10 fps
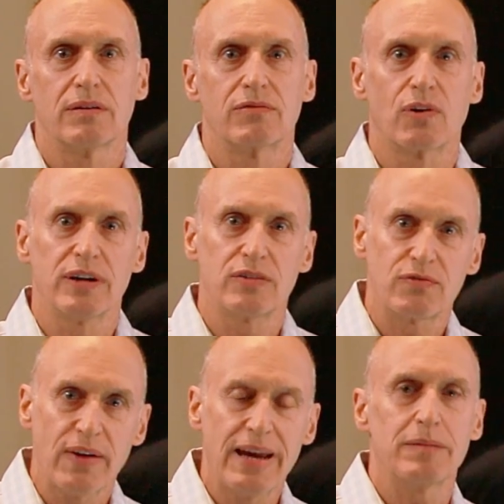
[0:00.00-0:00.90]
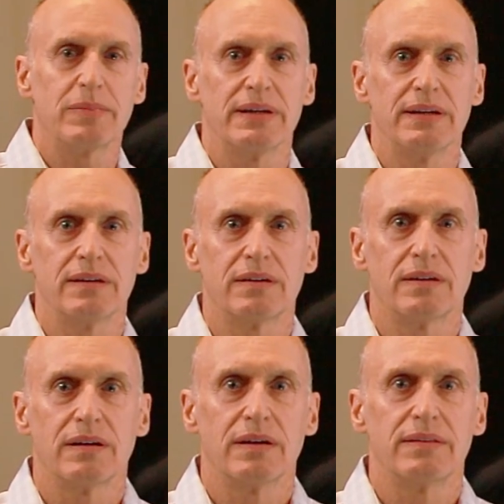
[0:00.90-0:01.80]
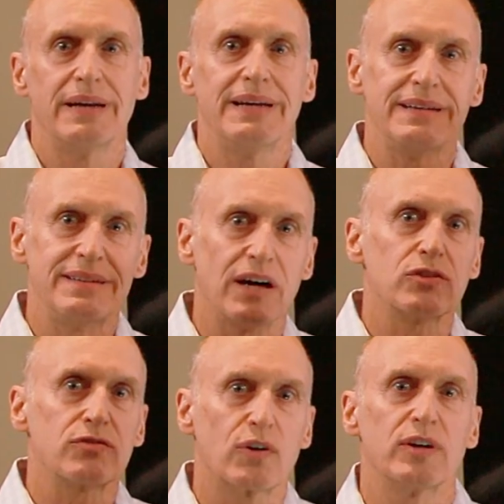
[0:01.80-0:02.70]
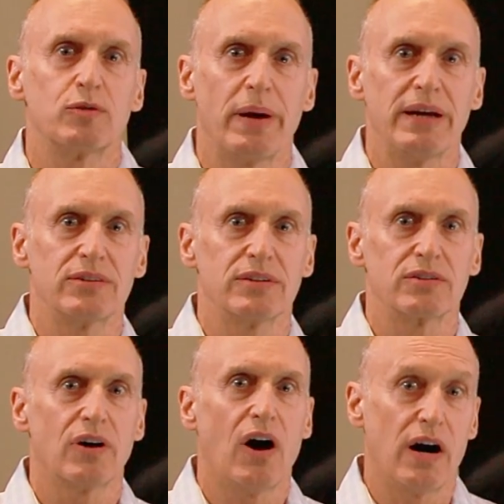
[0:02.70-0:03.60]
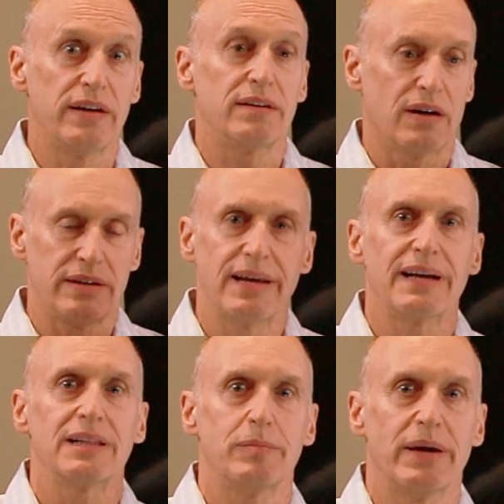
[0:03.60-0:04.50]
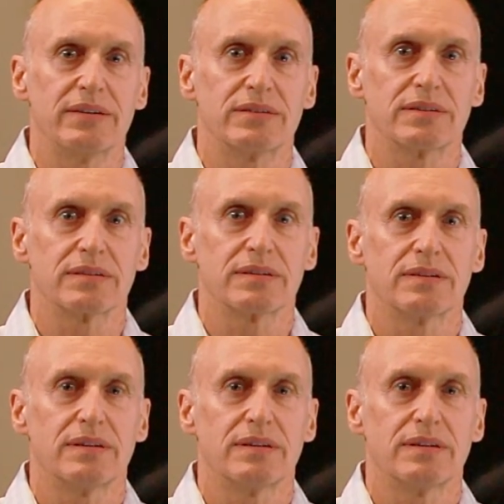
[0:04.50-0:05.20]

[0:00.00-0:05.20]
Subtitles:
for his family than he does for his patients on a daily basis.